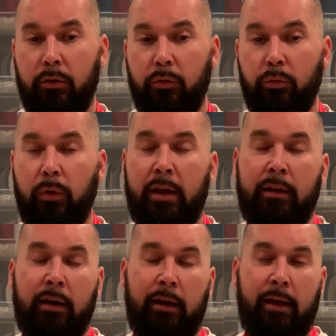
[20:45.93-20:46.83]

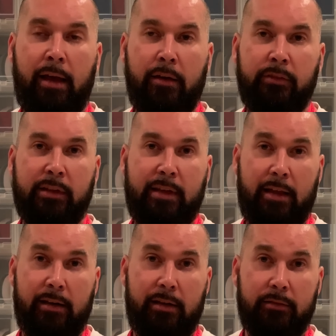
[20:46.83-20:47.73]
When I have the
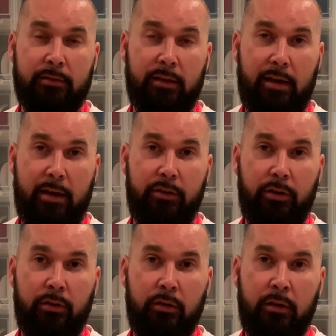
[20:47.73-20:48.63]
catless
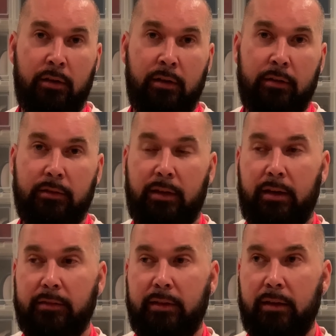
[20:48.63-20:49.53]
header, then
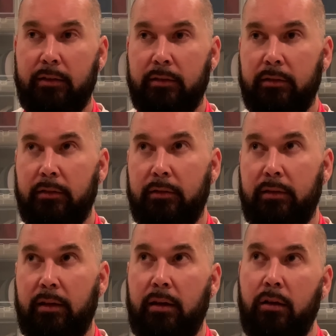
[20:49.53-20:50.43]
I think
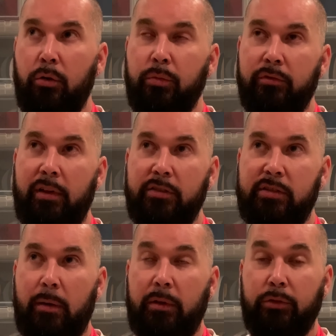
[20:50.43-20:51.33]
the Openflash
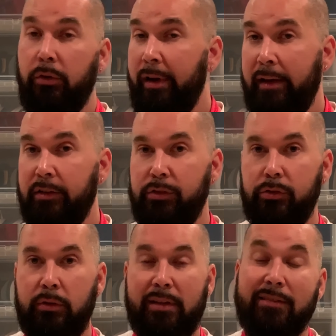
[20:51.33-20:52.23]
tablet or any
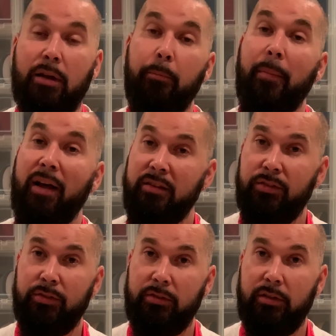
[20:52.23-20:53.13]
tune is a
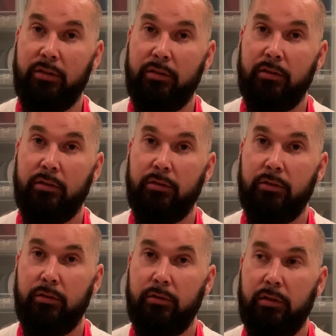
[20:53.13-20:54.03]
must.
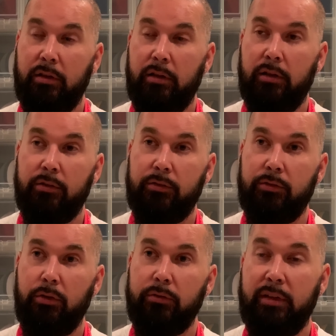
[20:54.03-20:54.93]

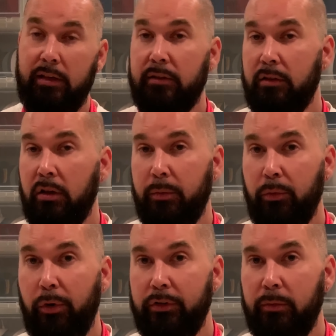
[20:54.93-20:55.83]
So then it's gonna be
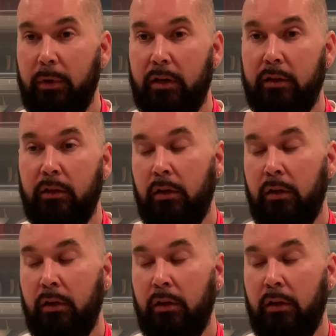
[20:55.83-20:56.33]
worth the money.